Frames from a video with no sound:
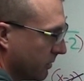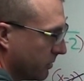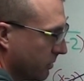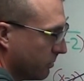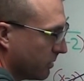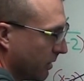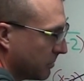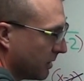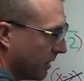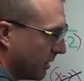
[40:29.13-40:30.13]
2 times
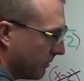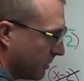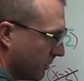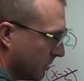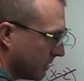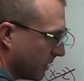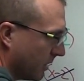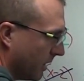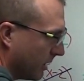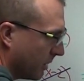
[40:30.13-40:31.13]
a negative 2 is a
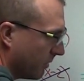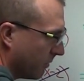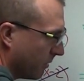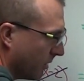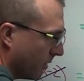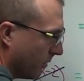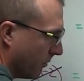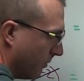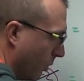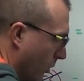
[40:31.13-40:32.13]
negative
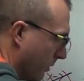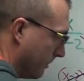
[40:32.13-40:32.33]
4.